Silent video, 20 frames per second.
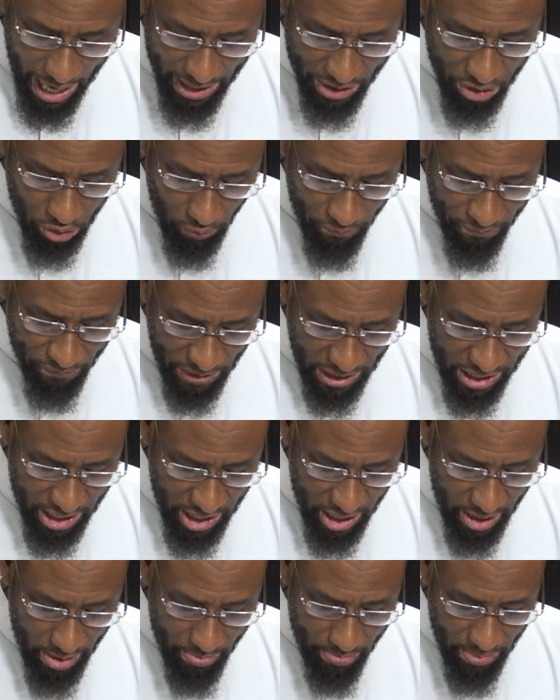I shall
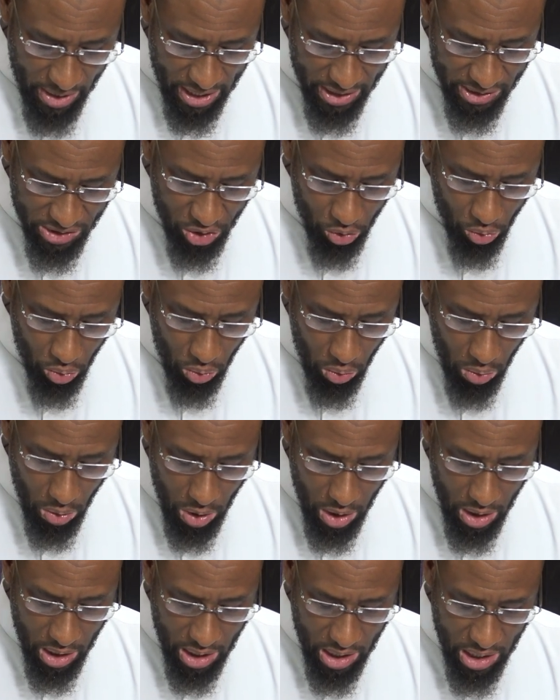fling him into
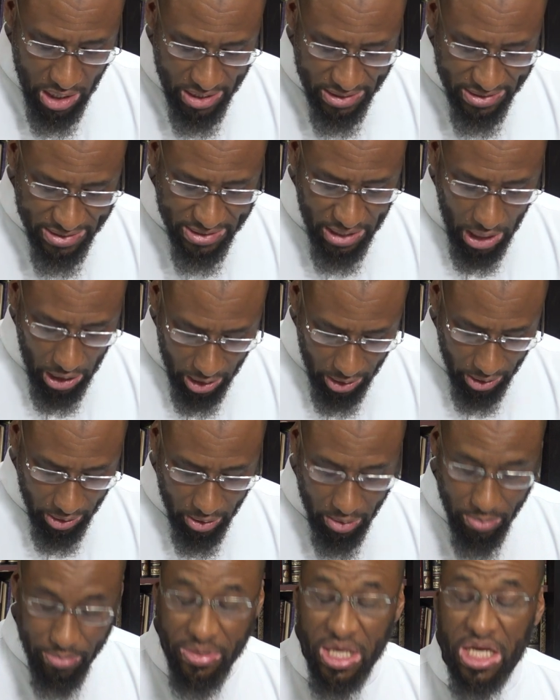
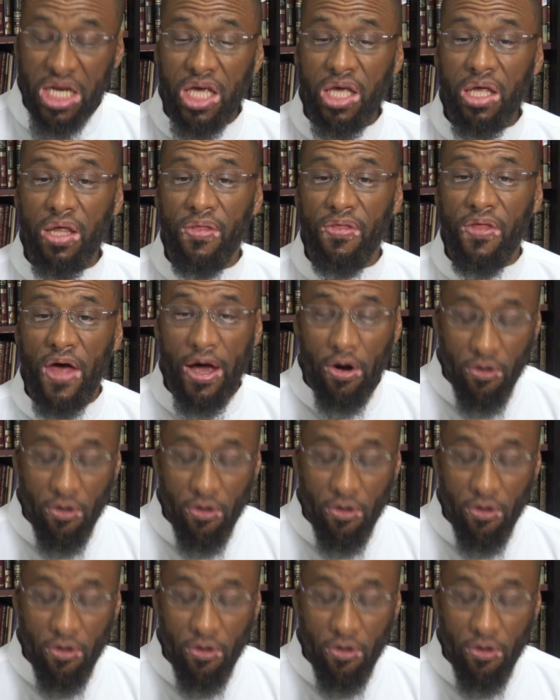saqar, meaning the